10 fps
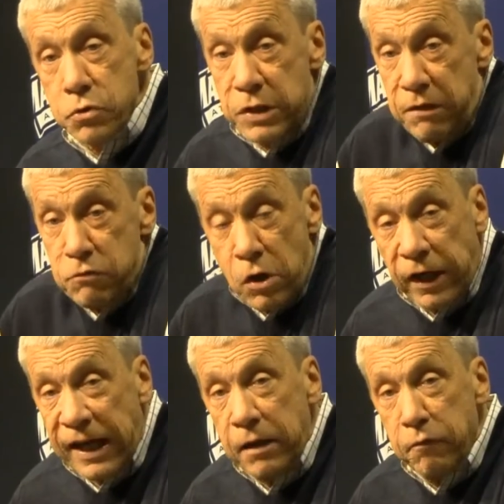Steve's going
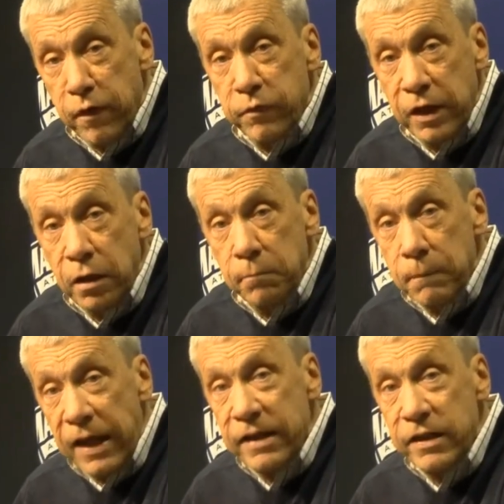to gain
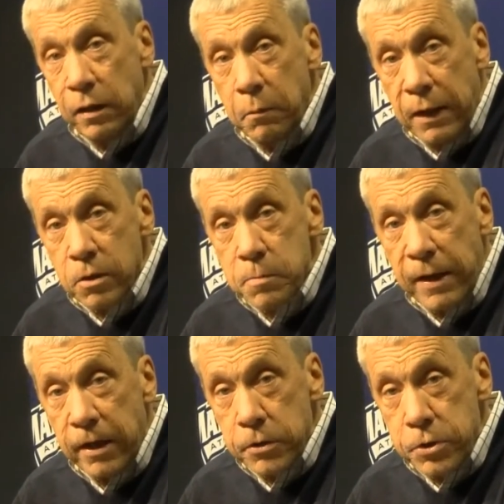15, 18 pounds by
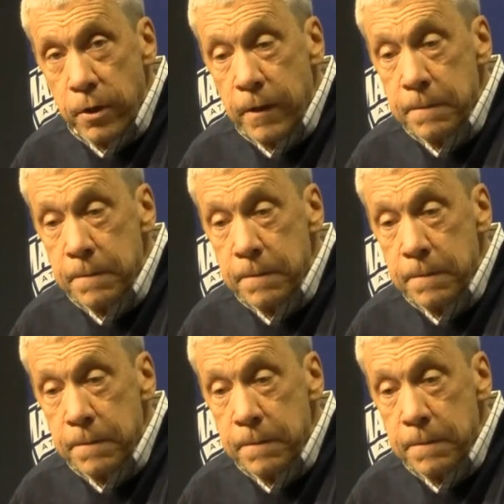next year,